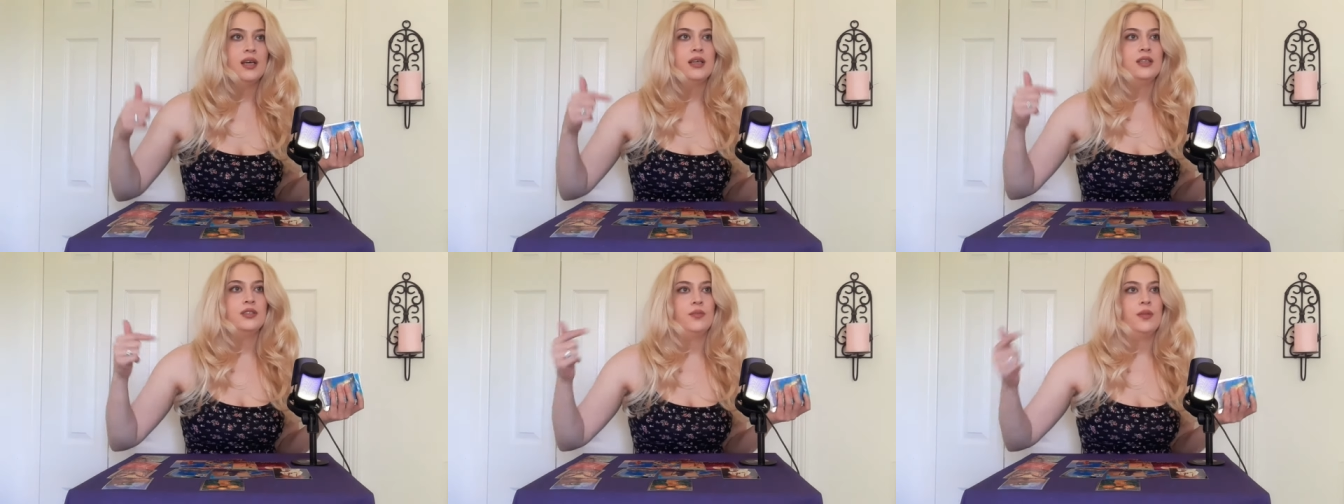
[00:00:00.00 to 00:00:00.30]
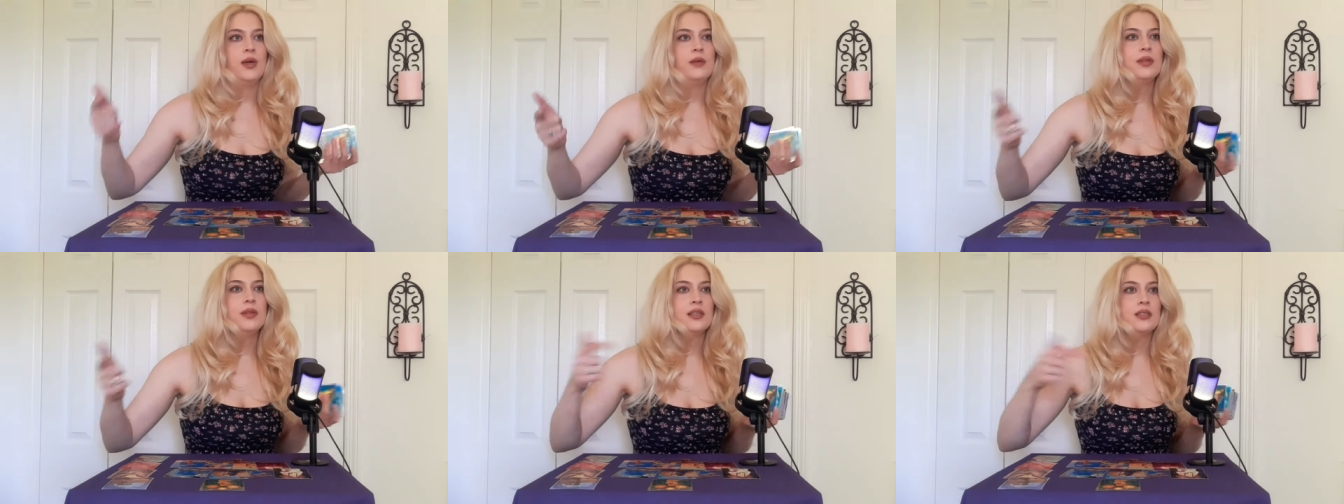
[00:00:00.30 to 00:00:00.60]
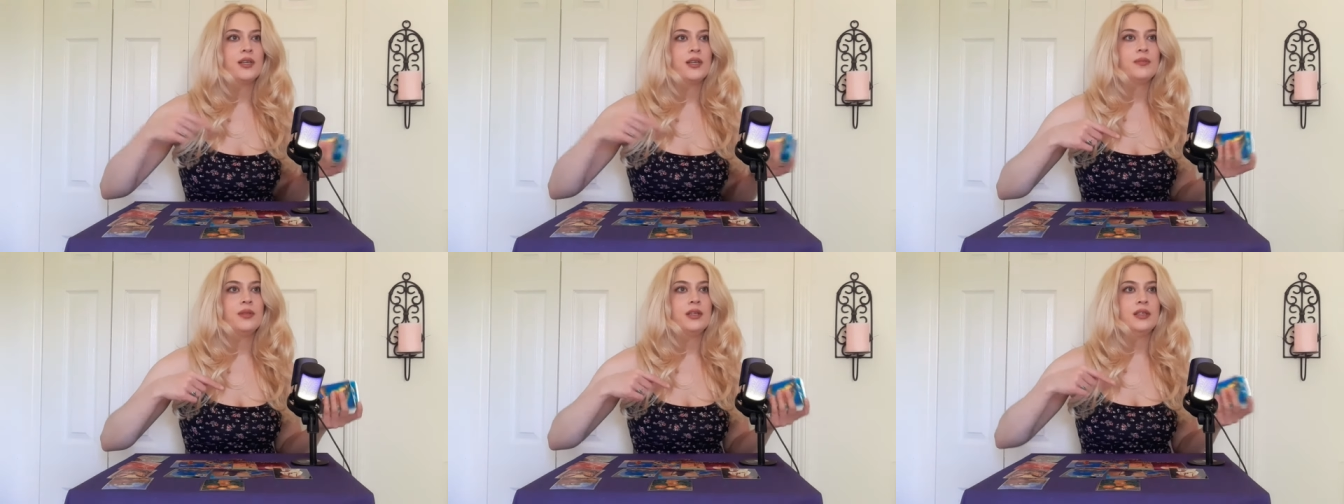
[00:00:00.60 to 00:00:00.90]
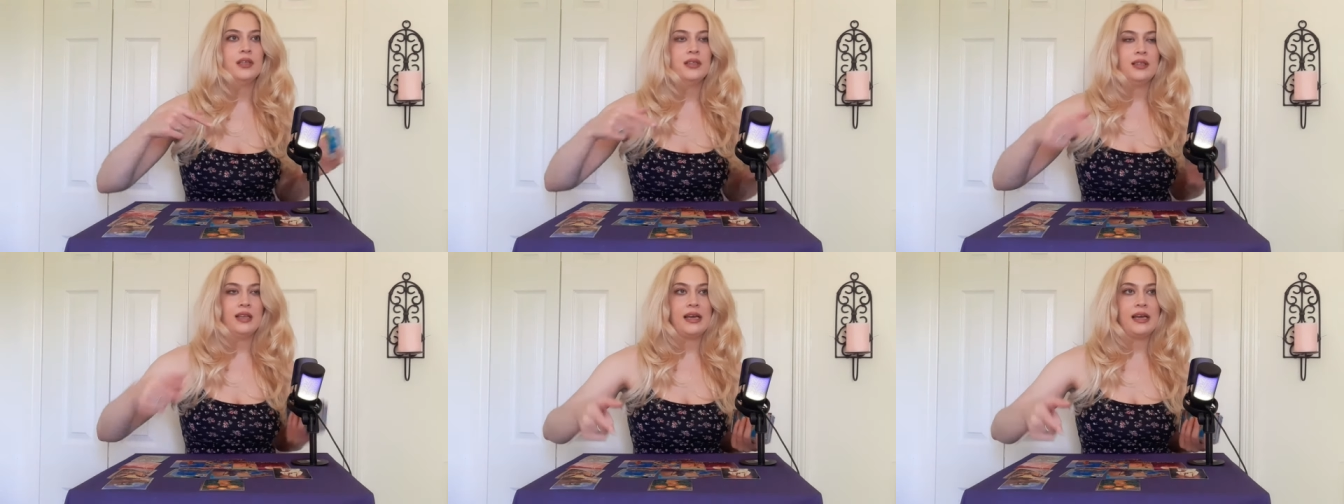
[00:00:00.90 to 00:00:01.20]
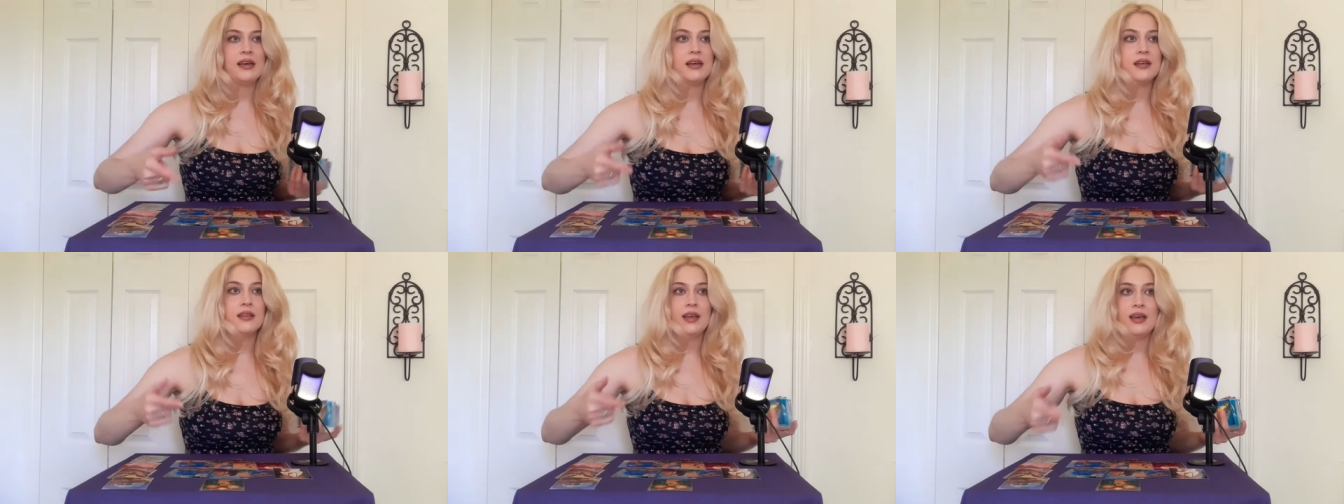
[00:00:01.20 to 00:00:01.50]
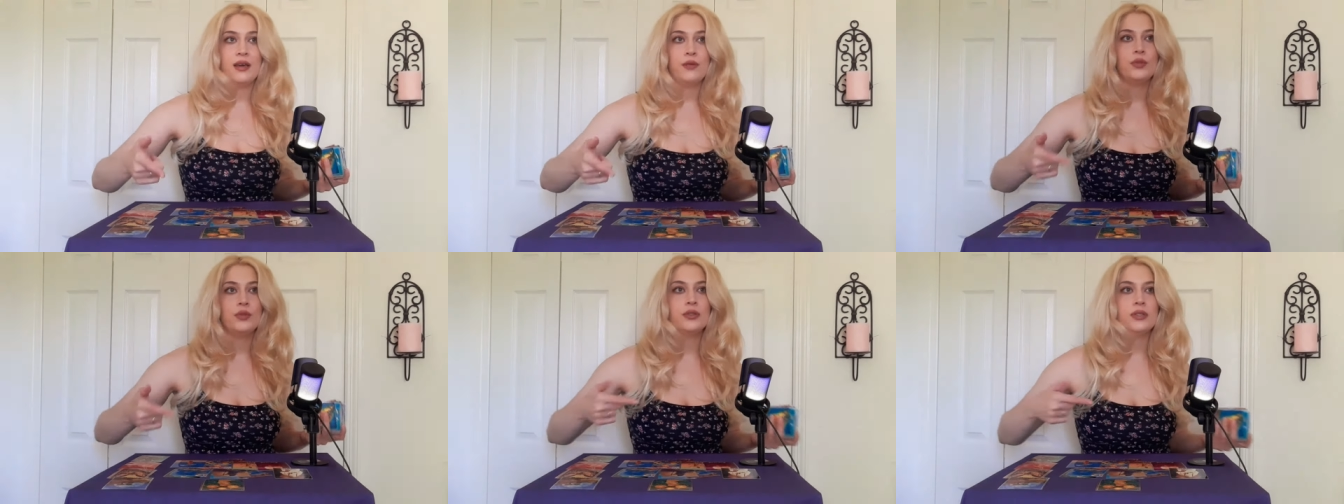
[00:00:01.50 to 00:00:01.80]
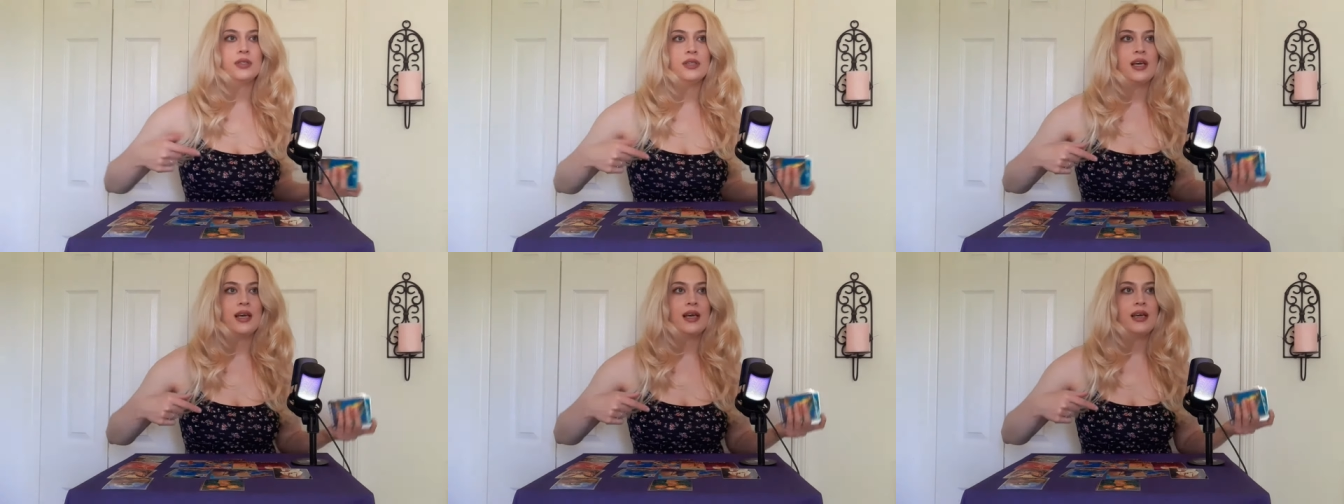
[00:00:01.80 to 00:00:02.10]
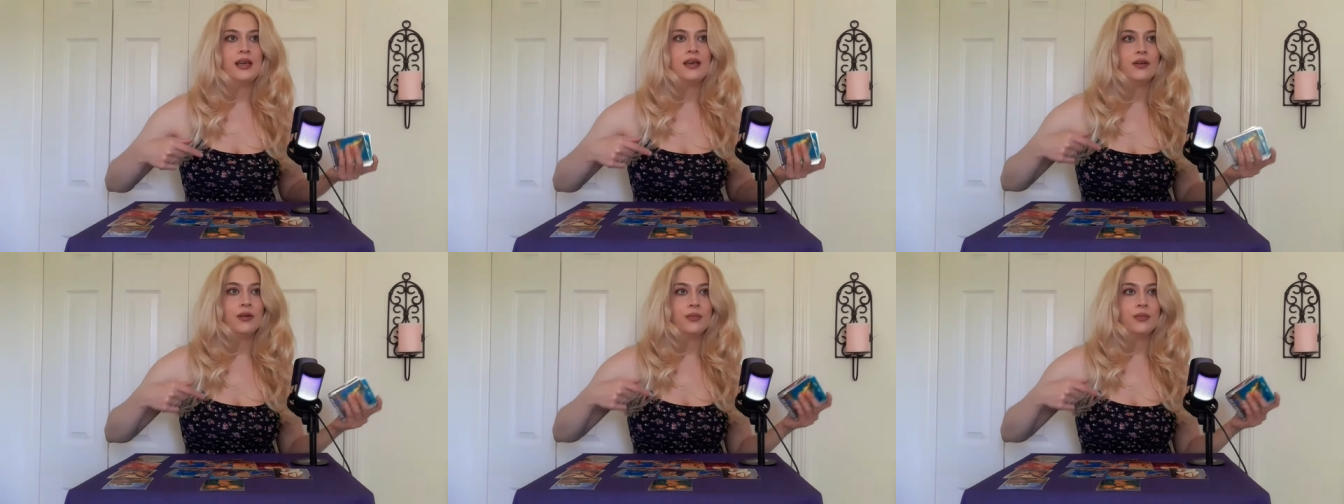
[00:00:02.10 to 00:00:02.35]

So maybe that's something that they will say,